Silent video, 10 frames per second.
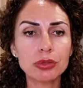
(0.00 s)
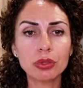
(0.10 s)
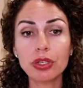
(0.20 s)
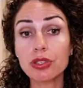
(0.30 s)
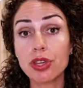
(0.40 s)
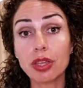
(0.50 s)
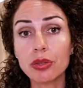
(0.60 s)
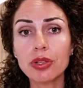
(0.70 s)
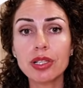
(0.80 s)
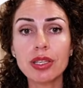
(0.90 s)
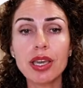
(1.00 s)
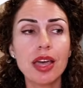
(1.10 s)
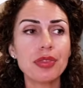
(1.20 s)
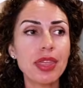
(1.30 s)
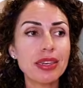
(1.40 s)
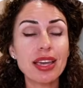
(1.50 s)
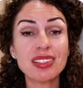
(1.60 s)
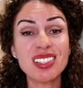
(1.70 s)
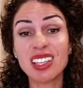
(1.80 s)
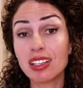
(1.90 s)
during January they get
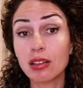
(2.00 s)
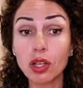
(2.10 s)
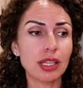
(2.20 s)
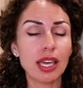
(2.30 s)
sick a lot